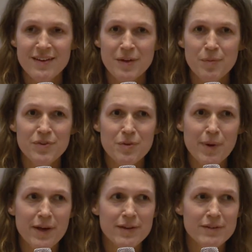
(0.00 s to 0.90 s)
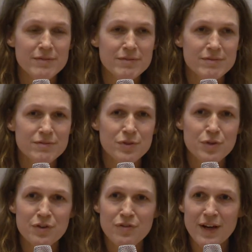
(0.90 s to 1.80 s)
It was about
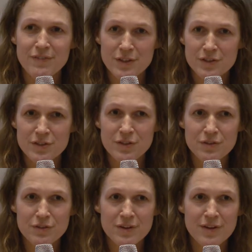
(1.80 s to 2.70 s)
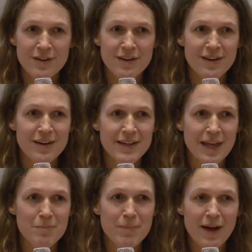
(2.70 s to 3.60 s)
4 or 5 years ago. I
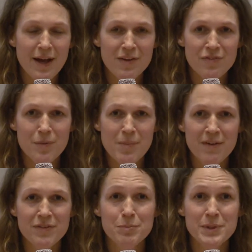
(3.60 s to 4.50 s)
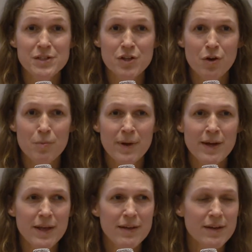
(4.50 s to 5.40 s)
came back from having been taught
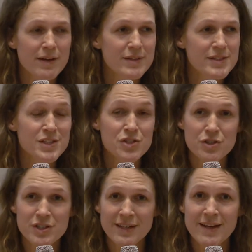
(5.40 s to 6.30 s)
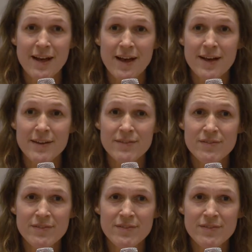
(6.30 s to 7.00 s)
by the teacher Thich Nhat Hanh,